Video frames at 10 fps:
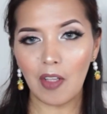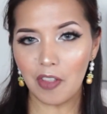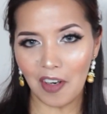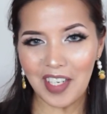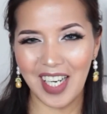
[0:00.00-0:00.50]

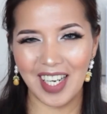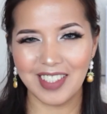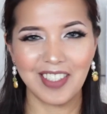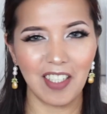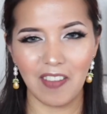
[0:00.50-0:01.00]

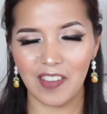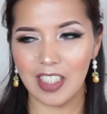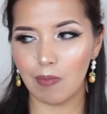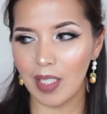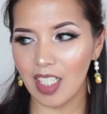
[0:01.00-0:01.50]
Pandora
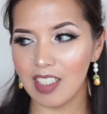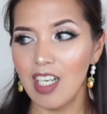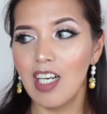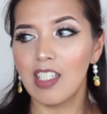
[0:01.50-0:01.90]
jewelries, because